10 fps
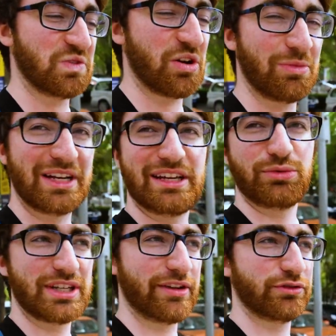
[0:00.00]
normally he
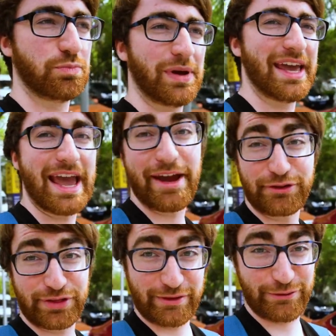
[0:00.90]
would have to pay
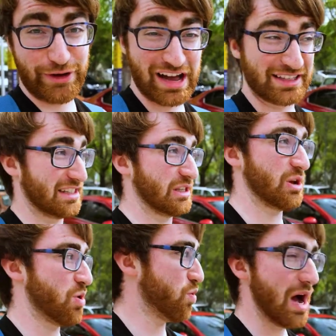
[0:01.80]
everything for us.
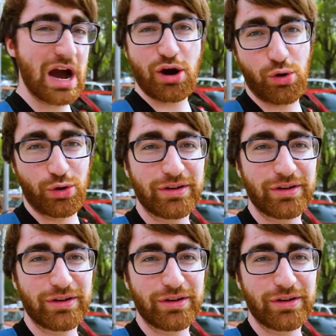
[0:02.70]
Wow.